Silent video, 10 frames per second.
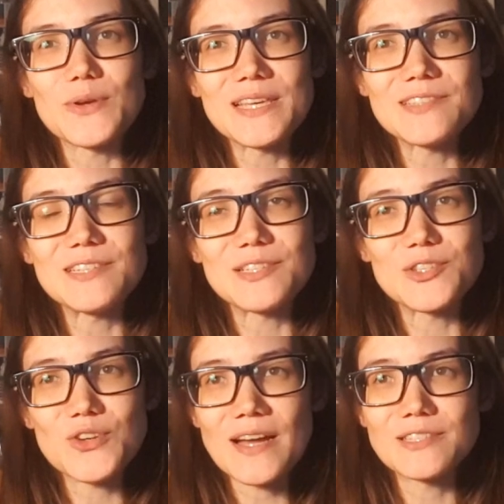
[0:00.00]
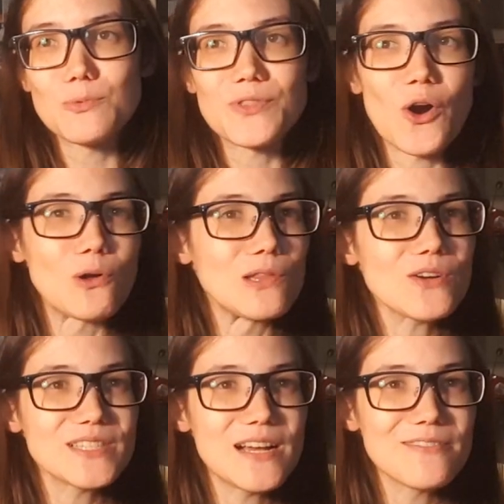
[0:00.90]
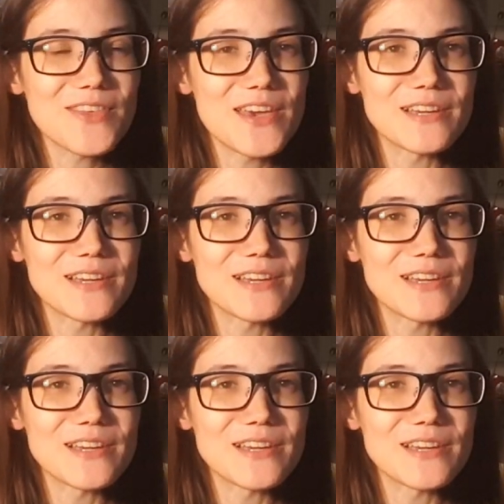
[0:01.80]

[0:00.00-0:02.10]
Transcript: easily distracted with the whole lockdown thing